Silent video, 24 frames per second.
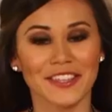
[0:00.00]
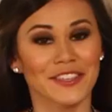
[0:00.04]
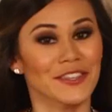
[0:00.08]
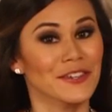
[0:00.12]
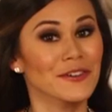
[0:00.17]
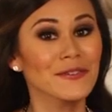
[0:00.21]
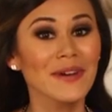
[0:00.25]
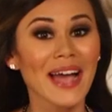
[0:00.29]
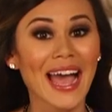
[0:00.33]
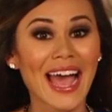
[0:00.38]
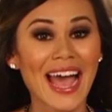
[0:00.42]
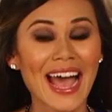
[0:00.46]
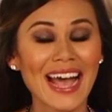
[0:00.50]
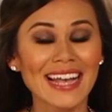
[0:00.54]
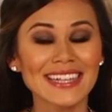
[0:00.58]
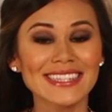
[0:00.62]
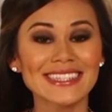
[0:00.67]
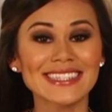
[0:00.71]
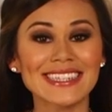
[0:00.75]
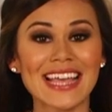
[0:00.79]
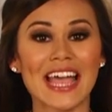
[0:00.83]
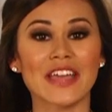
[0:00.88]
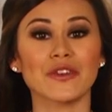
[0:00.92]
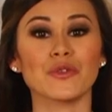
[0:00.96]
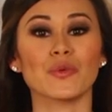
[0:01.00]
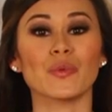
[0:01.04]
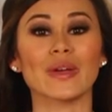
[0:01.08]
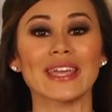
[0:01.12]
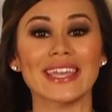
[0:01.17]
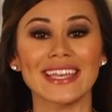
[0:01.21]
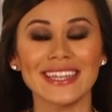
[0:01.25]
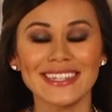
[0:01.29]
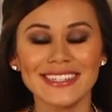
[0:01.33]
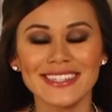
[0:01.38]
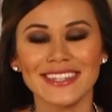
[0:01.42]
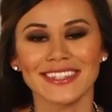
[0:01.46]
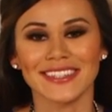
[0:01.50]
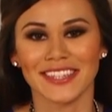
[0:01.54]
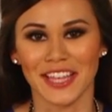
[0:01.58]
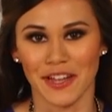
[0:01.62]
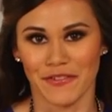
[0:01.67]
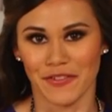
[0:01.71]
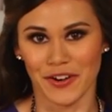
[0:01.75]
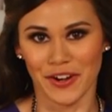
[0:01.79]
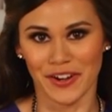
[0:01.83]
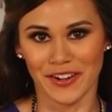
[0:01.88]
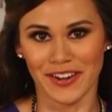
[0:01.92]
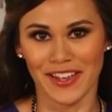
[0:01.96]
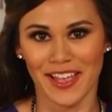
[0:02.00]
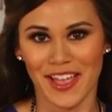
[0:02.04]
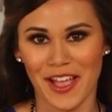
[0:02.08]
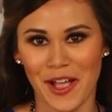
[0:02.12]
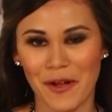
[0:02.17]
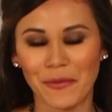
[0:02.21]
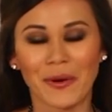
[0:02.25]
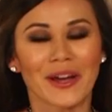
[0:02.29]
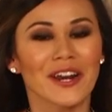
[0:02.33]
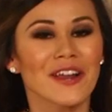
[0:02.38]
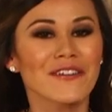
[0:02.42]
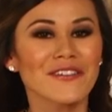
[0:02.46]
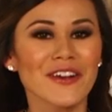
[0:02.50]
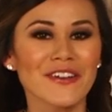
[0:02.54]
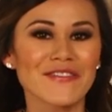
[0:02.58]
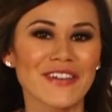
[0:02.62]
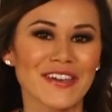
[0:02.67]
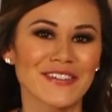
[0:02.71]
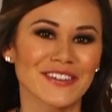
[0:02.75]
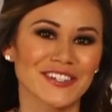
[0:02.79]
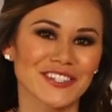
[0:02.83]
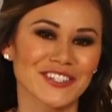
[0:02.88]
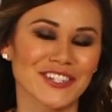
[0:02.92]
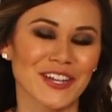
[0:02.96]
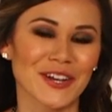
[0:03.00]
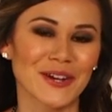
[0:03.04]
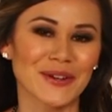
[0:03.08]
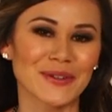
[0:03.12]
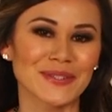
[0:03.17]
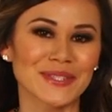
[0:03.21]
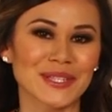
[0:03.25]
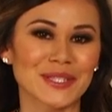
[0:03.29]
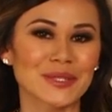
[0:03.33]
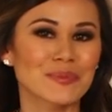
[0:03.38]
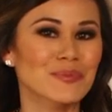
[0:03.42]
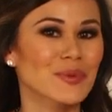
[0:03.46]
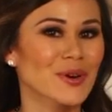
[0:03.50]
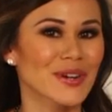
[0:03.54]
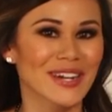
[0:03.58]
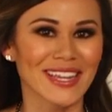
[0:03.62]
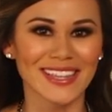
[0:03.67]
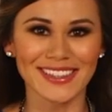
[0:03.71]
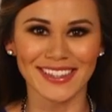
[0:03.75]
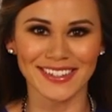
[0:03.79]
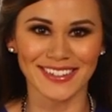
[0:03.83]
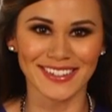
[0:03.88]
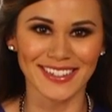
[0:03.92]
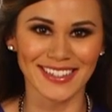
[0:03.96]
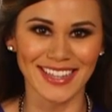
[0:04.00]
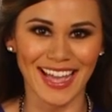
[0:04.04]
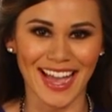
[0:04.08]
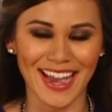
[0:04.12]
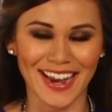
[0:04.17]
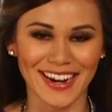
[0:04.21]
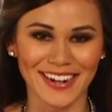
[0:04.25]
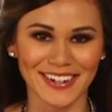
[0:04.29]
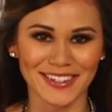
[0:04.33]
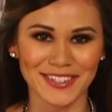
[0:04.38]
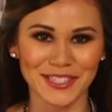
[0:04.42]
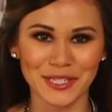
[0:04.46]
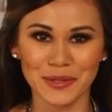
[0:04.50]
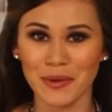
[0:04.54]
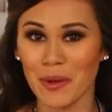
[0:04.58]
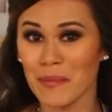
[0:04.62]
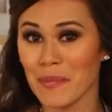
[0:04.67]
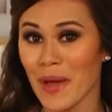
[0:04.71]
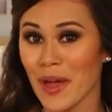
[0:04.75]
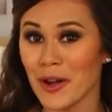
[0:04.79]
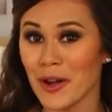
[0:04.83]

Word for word: You asked and we delivered. One of our favorite shows is Pretty Little Liars, so what